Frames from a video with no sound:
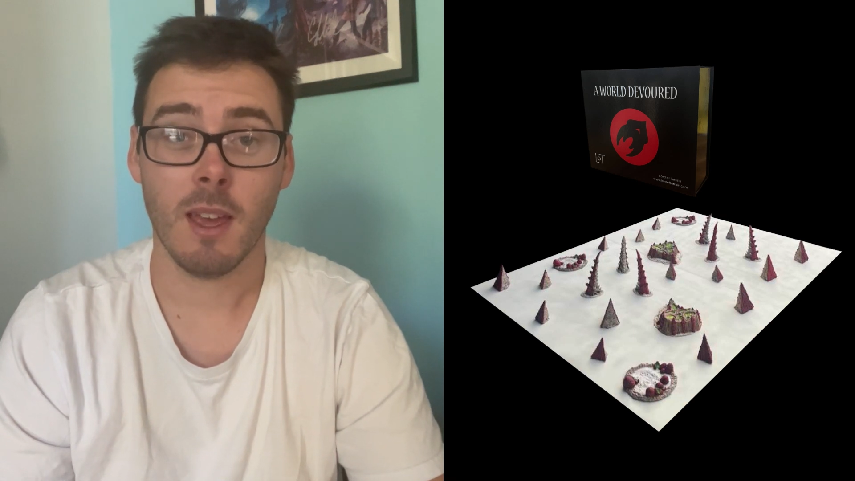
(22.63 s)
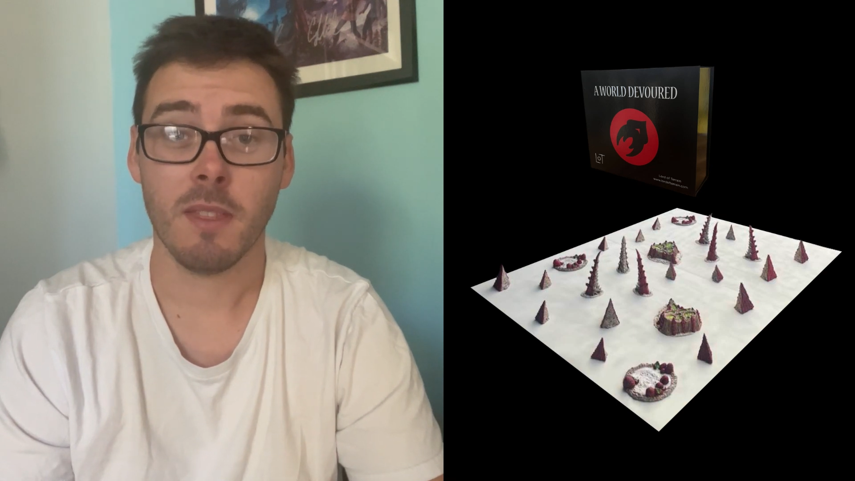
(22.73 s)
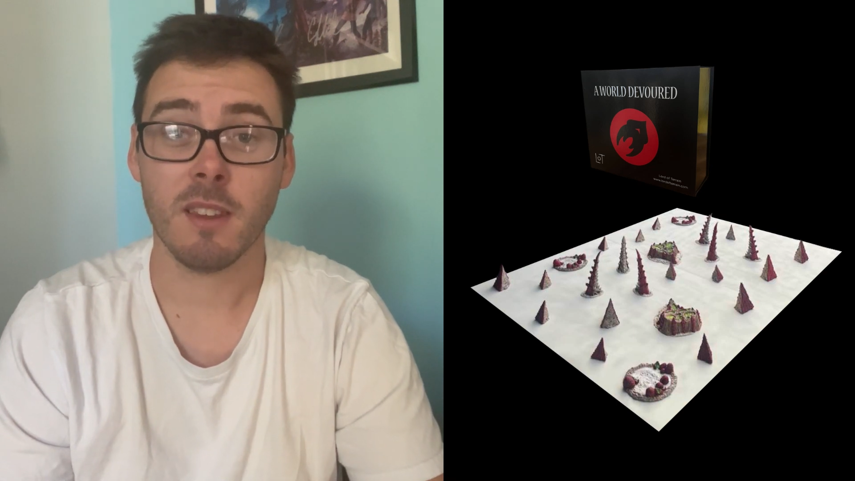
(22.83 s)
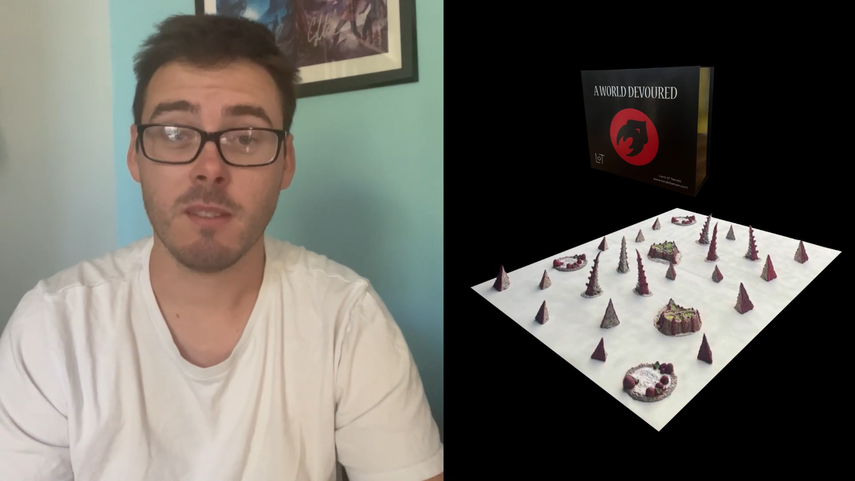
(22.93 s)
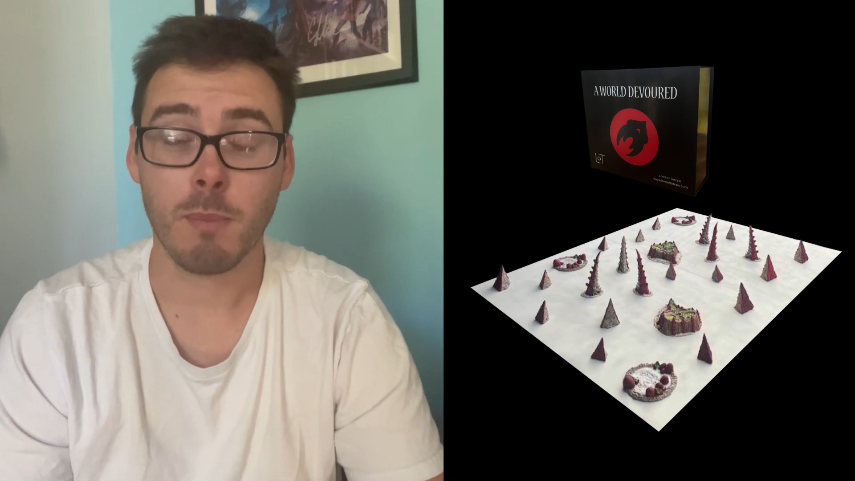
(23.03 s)

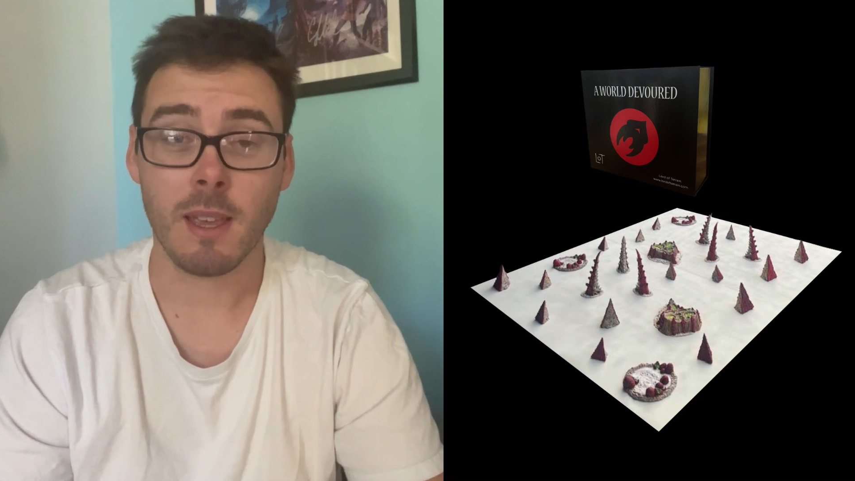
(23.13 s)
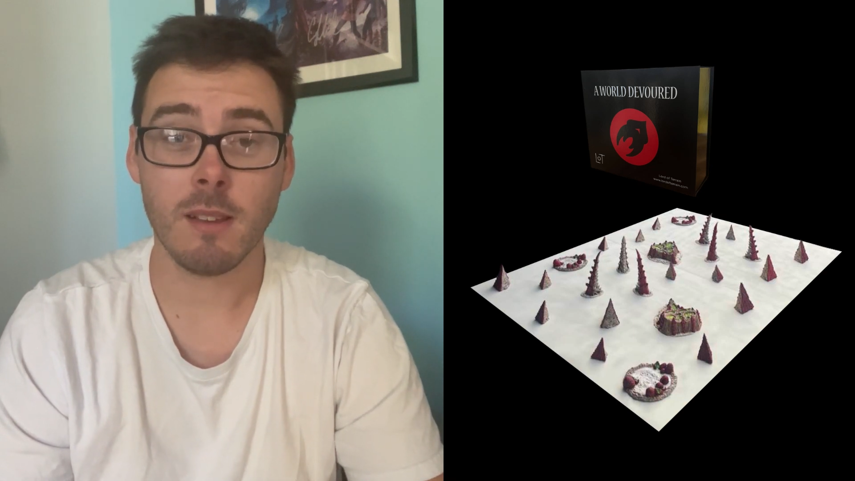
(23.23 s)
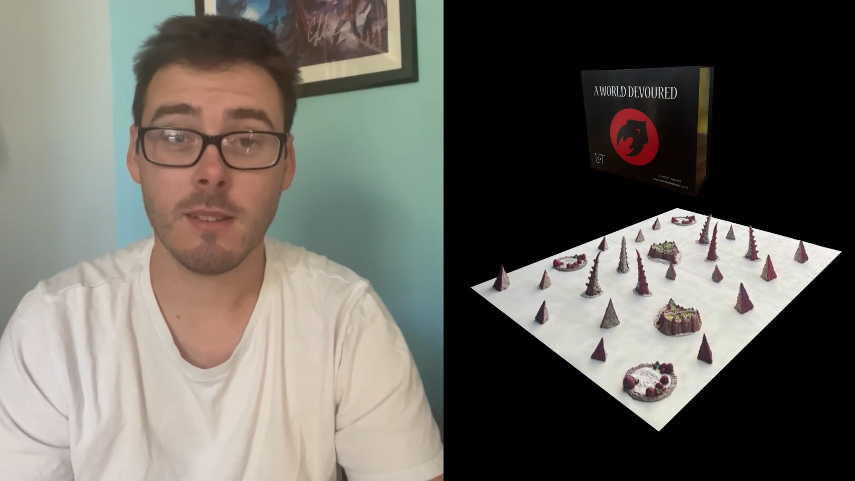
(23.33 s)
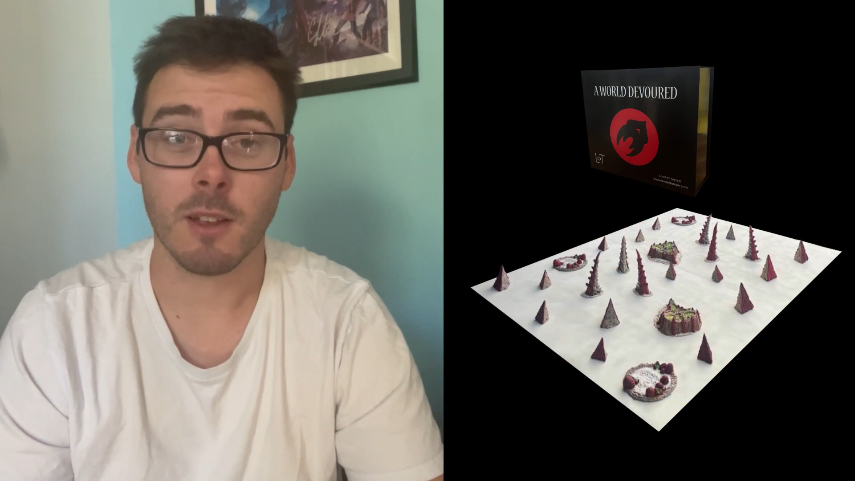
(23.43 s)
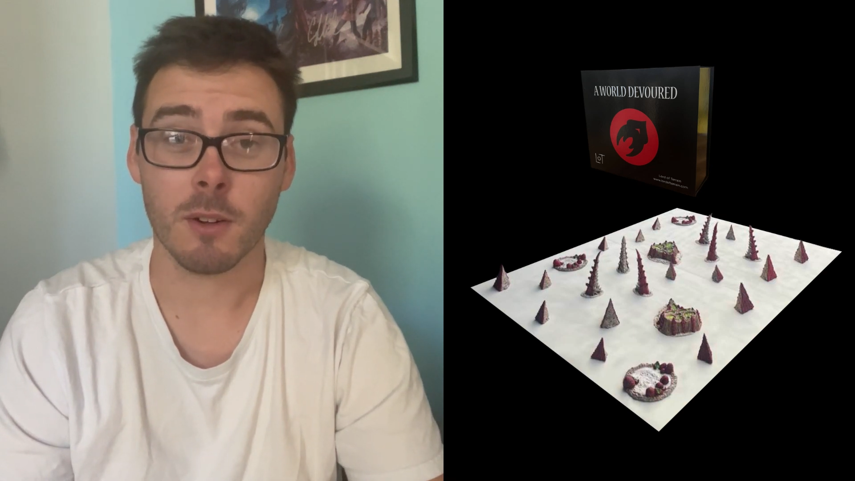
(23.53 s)
This
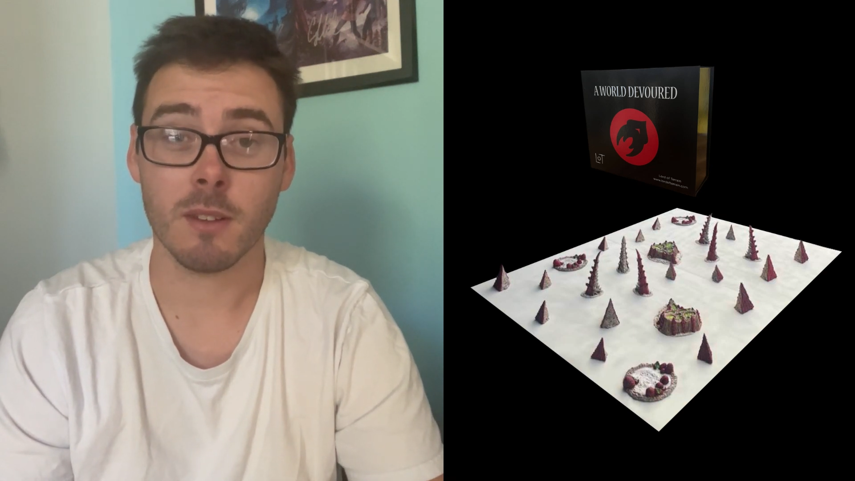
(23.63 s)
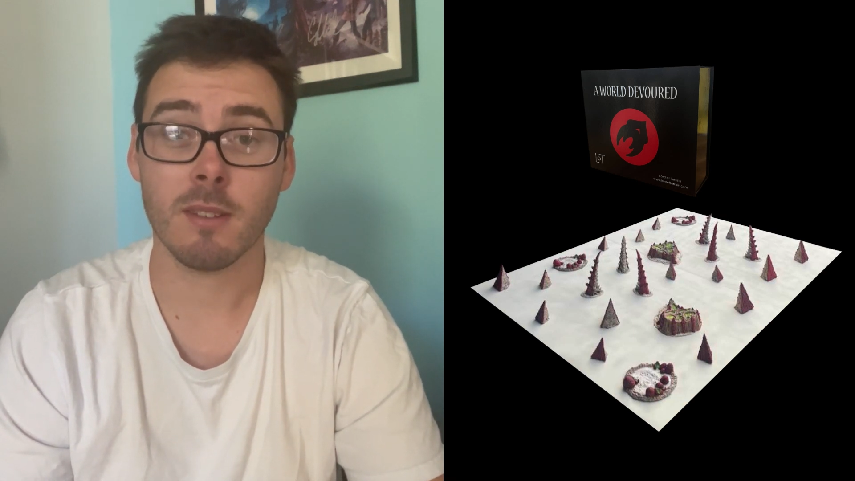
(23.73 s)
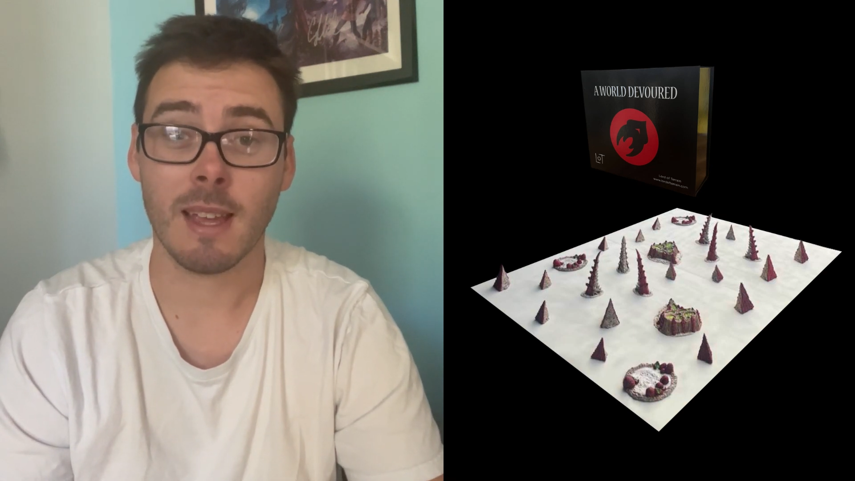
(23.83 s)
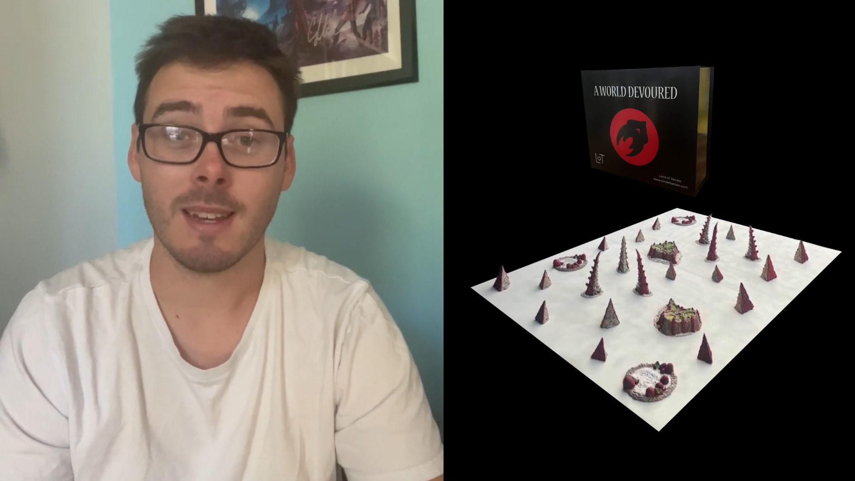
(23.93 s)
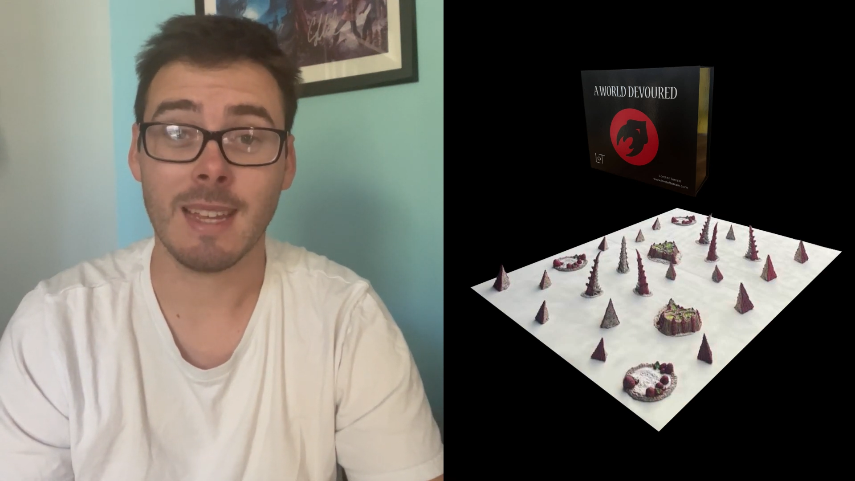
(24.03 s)
means that on a
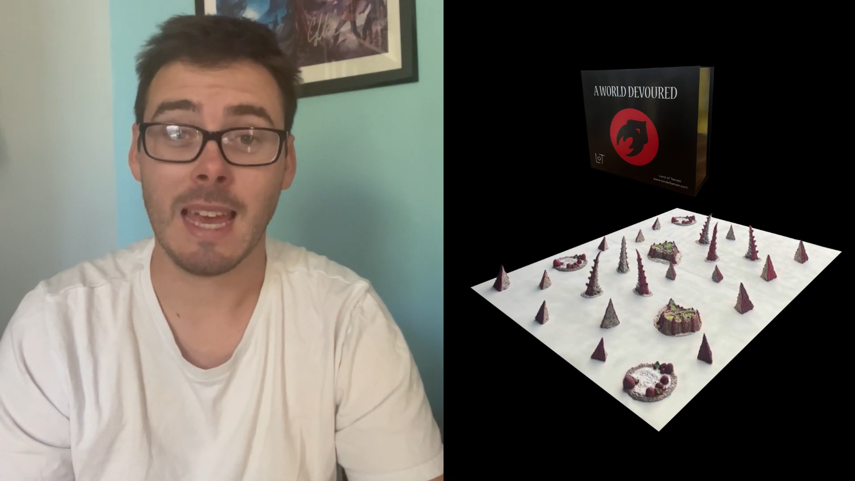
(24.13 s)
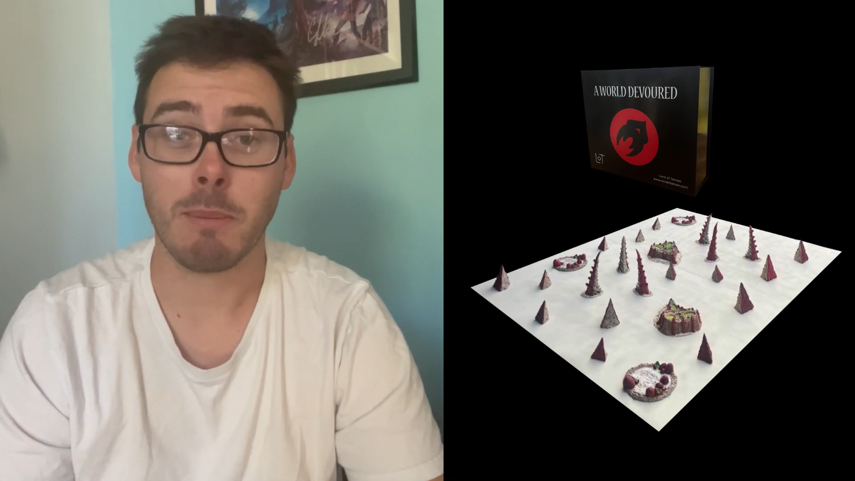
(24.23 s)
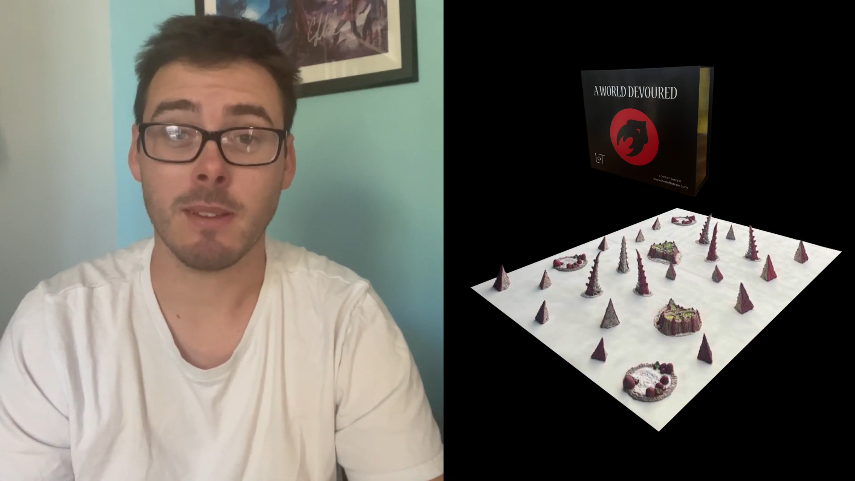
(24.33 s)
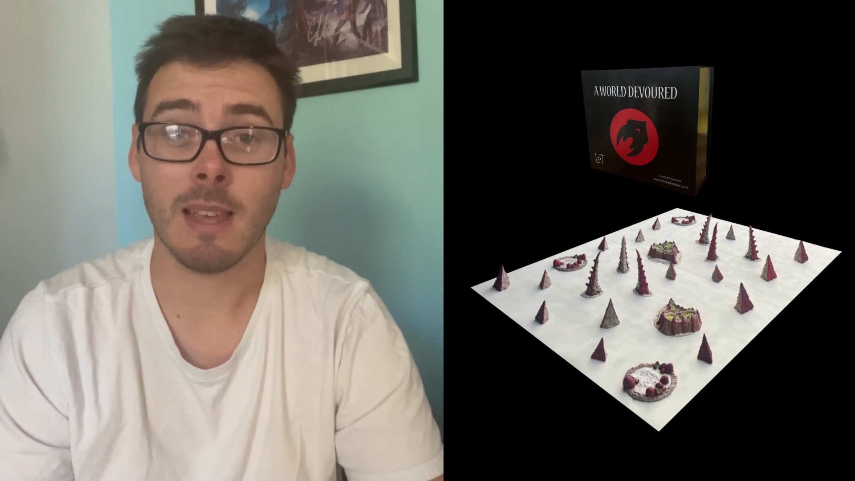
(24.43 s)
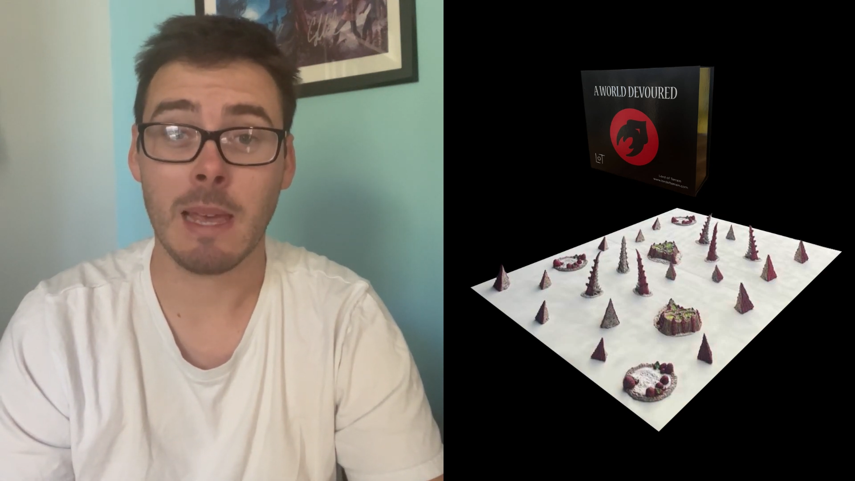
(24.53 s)
standard
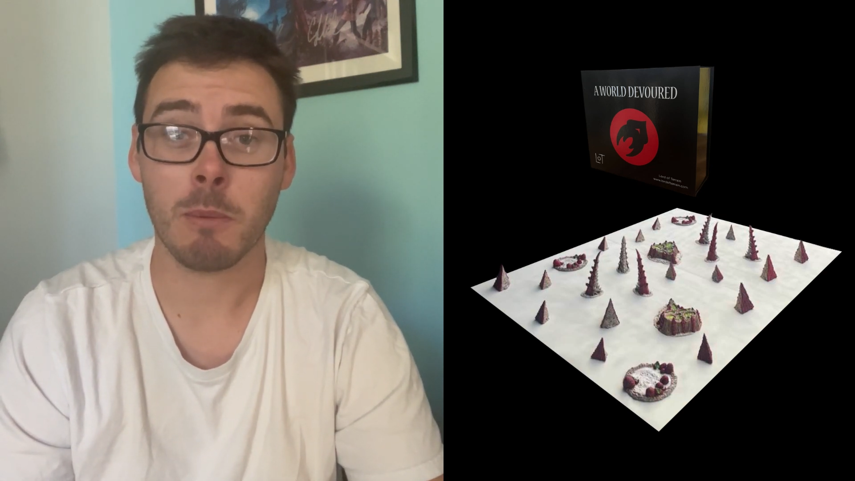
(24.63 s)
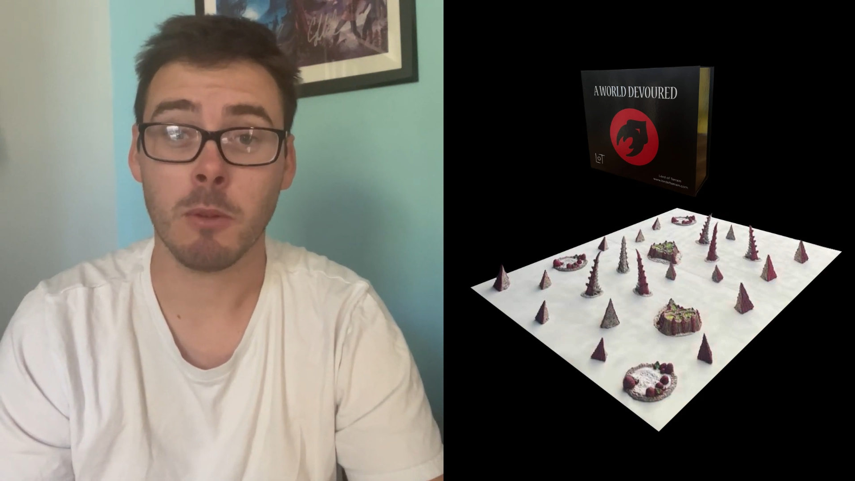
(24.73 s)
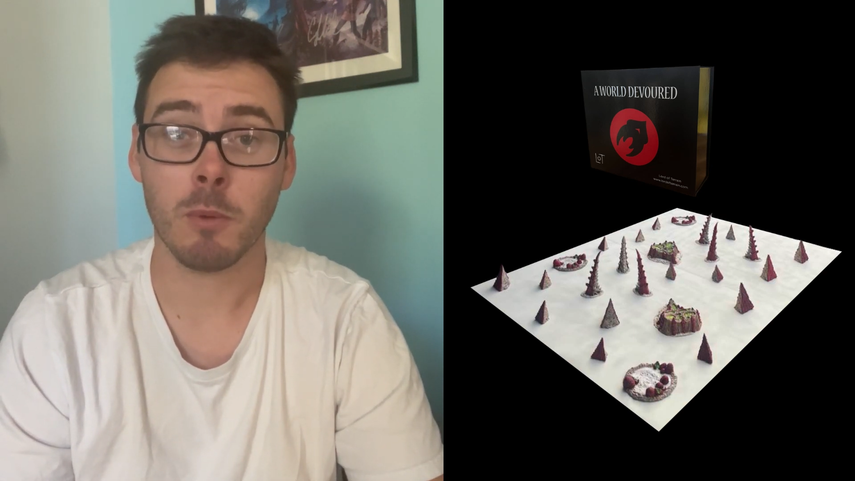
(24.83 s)
gaming table,